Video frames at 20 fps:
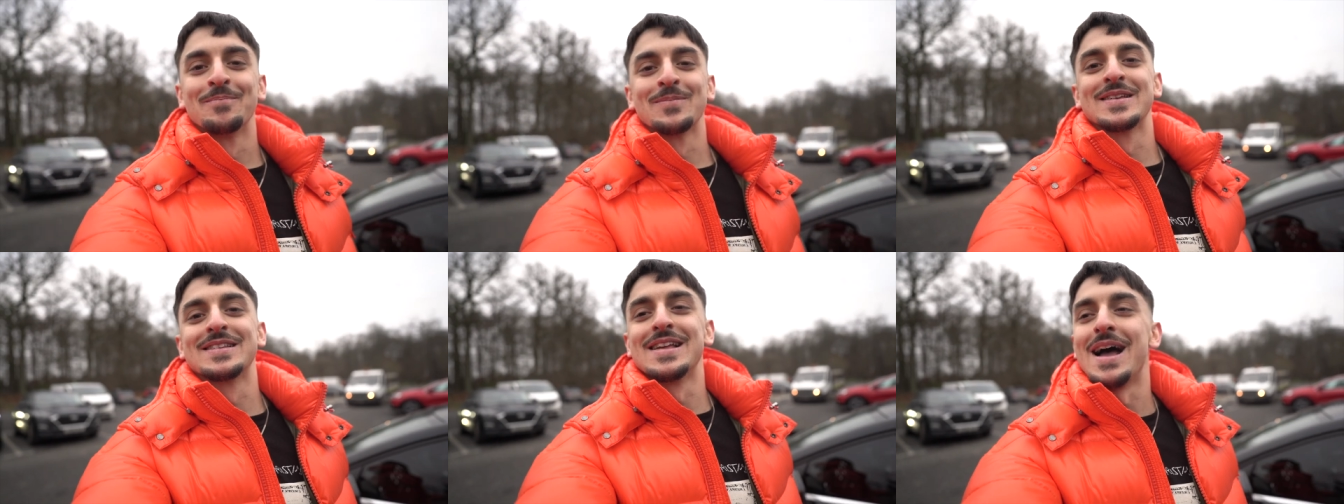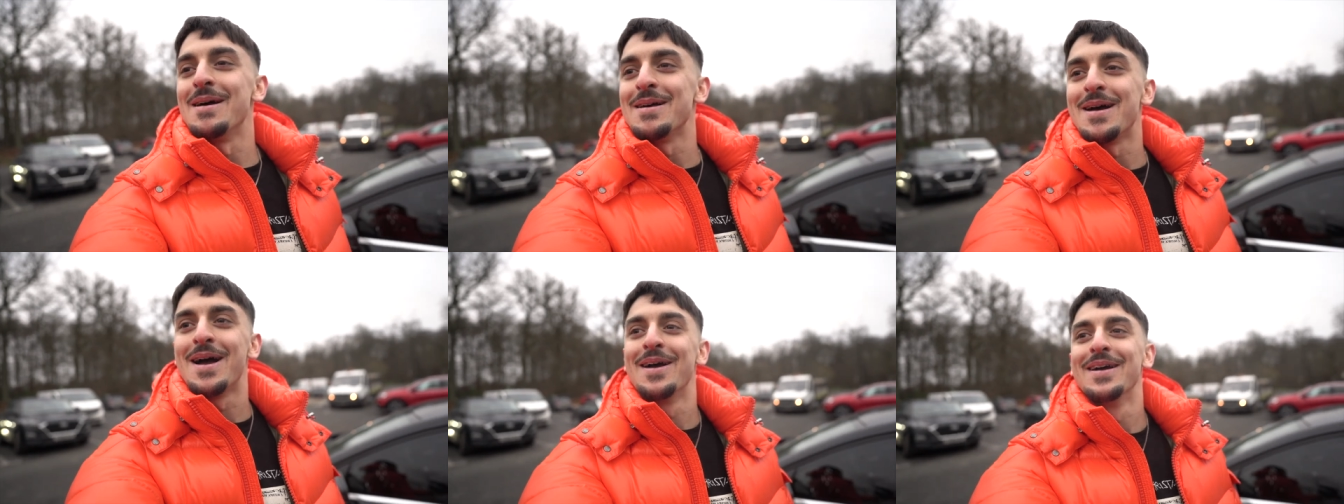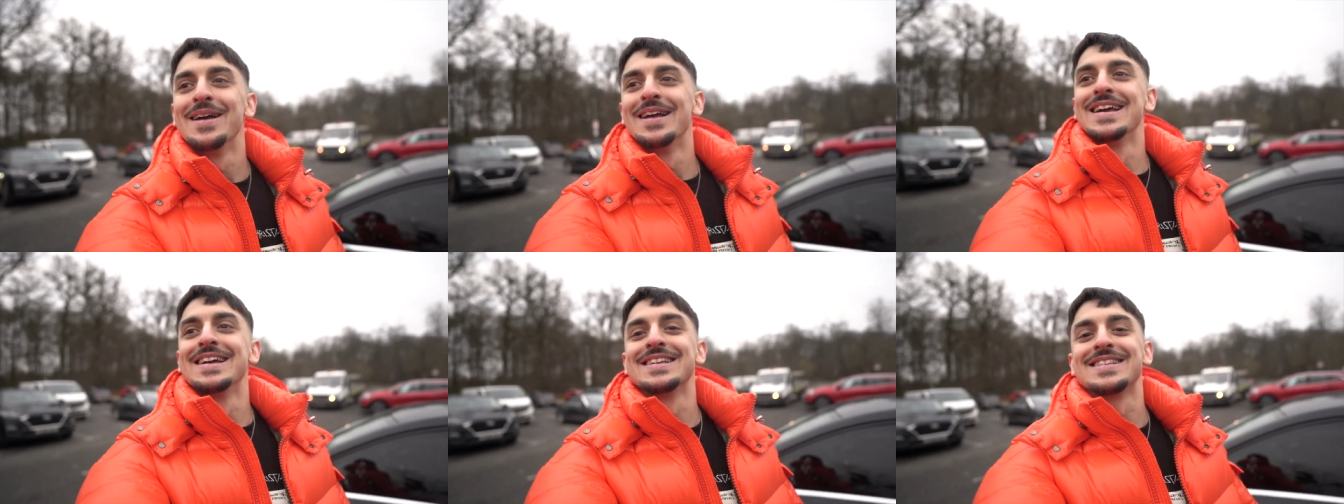He's like,
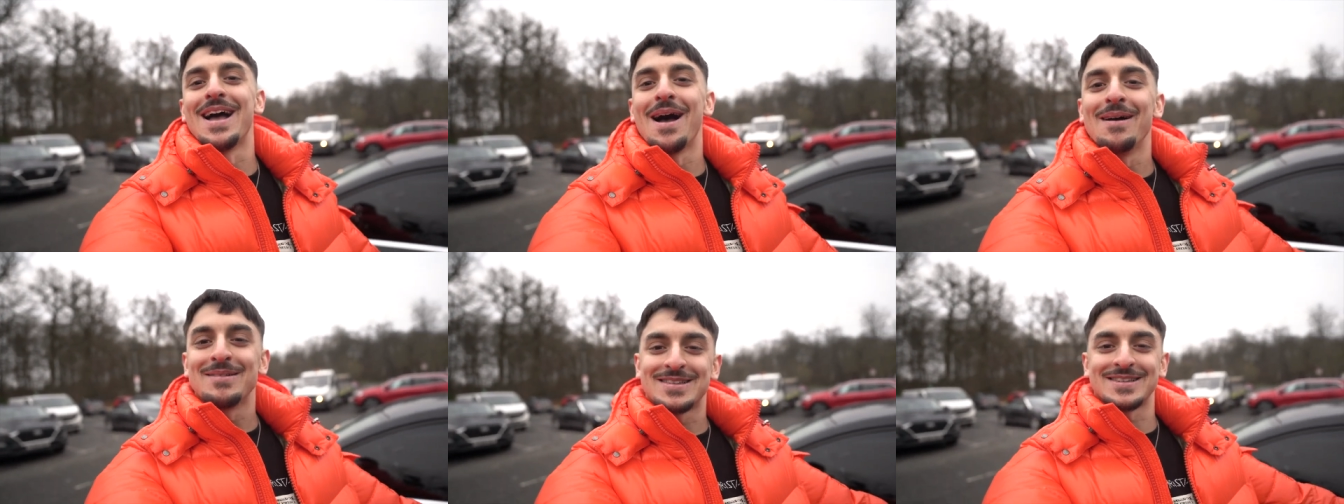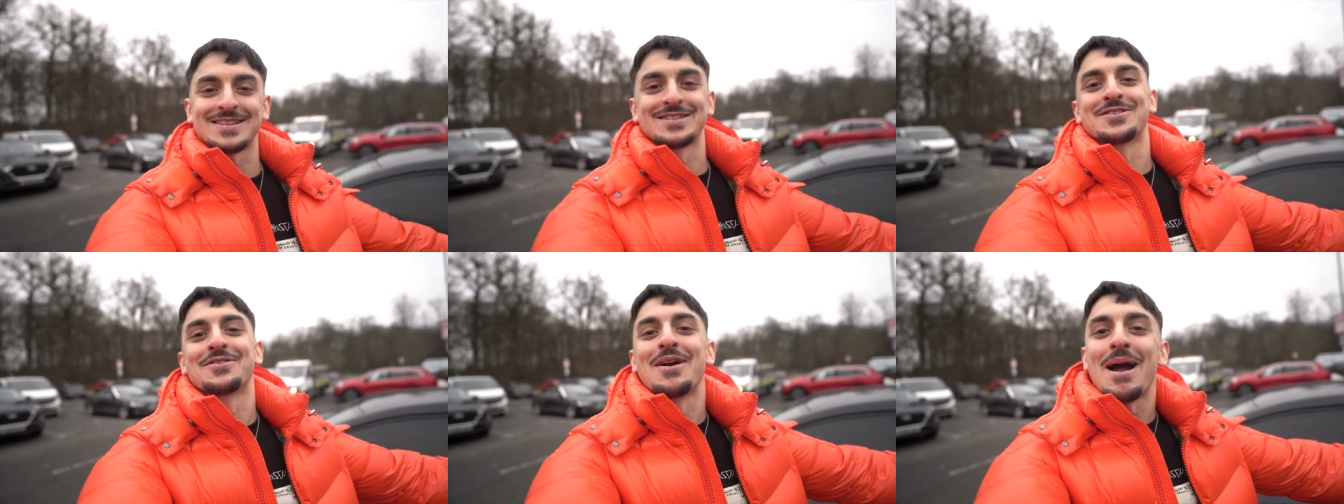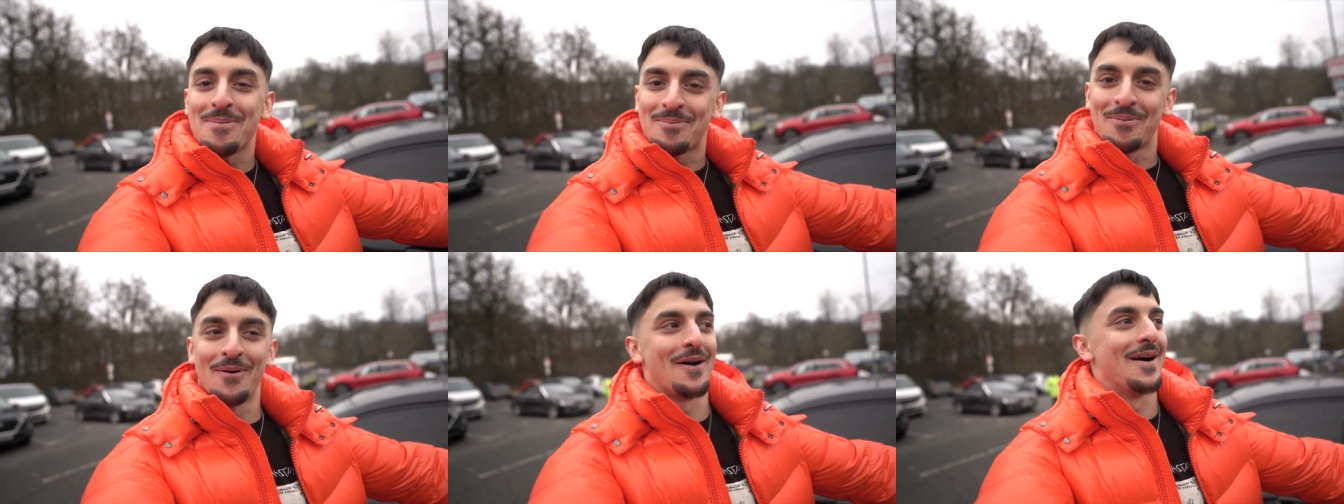"He's like, I'm just a
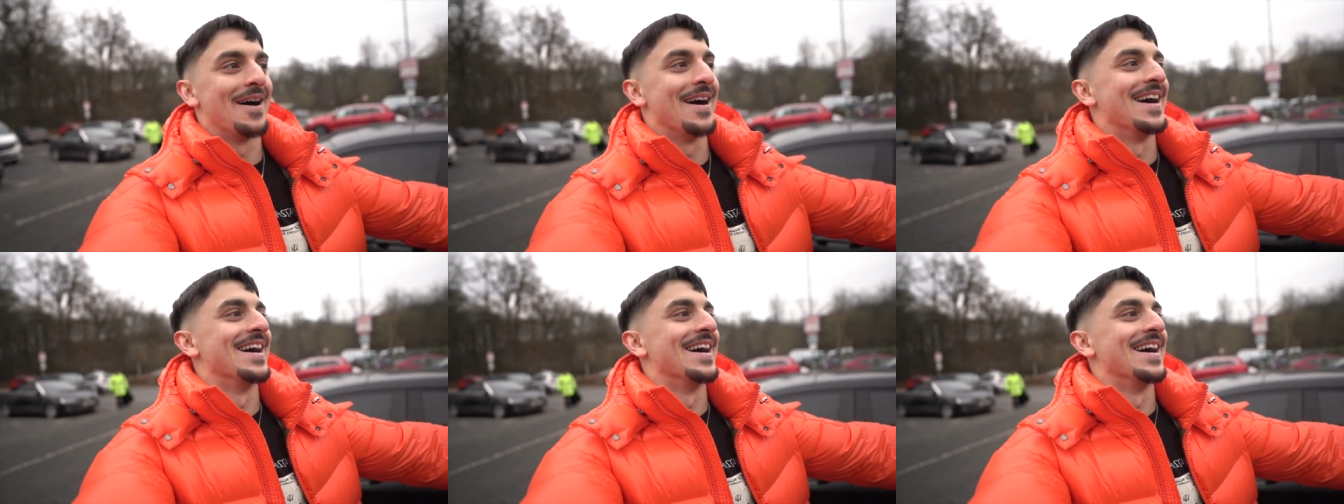scrapper."